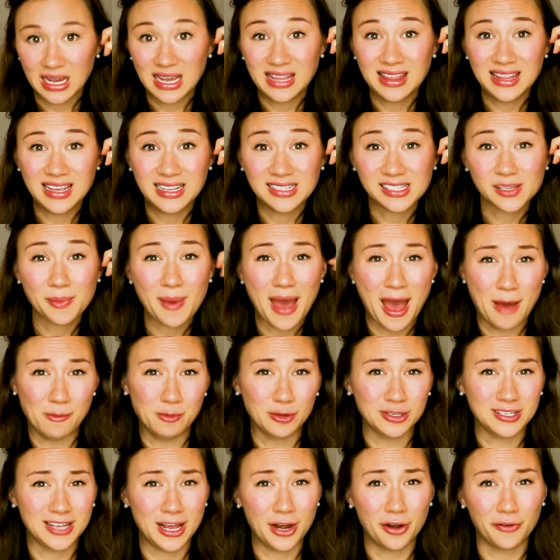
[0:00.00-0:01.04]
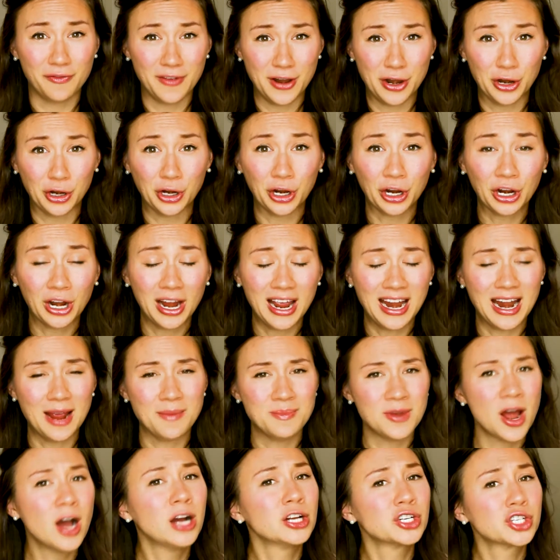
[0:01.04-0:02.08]
and then some apple cider vinegar. And
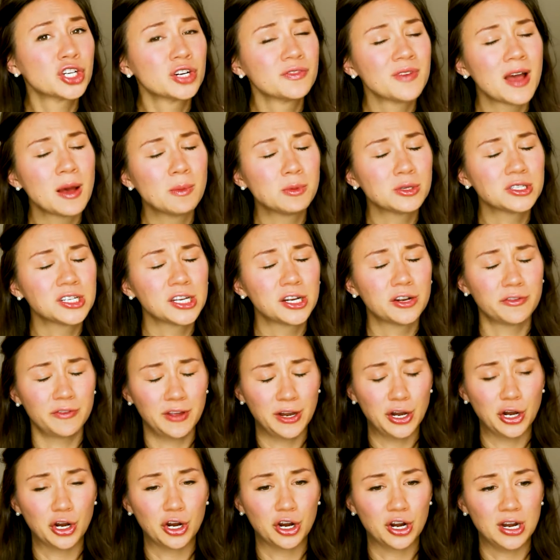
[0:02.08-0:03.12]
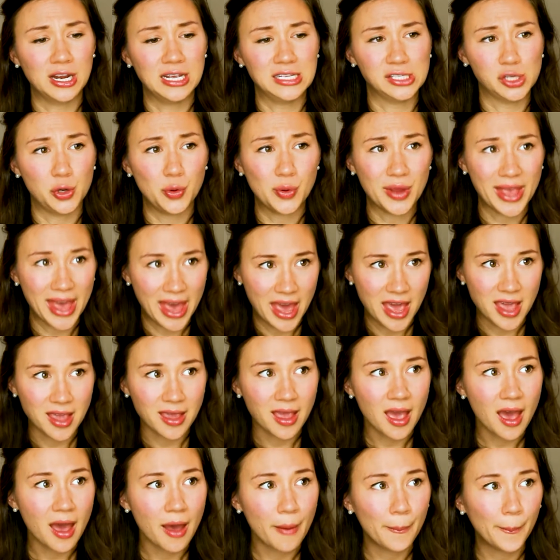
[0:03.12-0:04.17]
I'm not sure if apple cider vinegar is okay
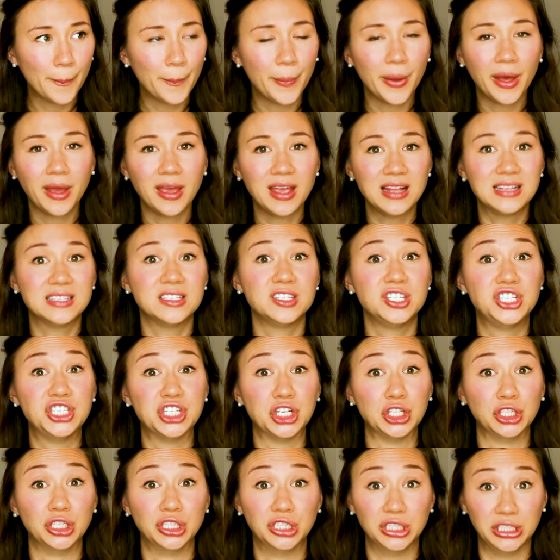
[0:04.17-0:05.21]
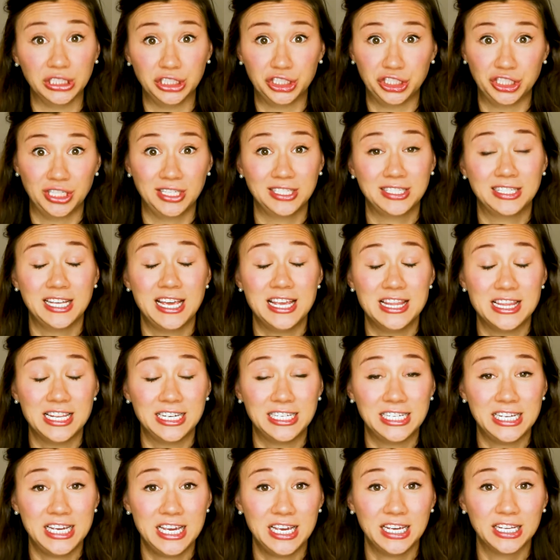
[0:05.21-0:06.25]
yet, but it's delicious in the
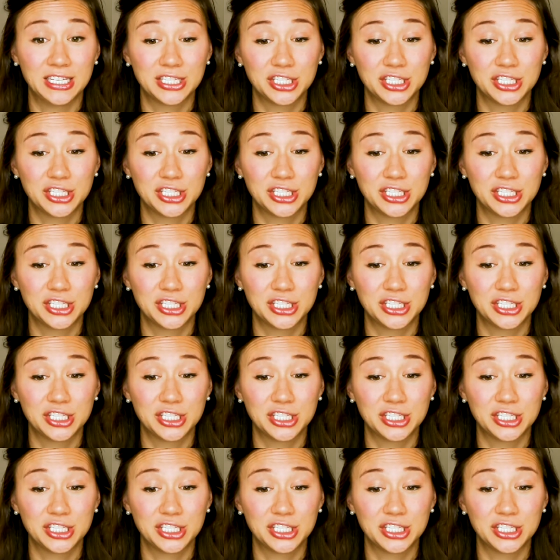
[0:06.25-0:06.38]
tea.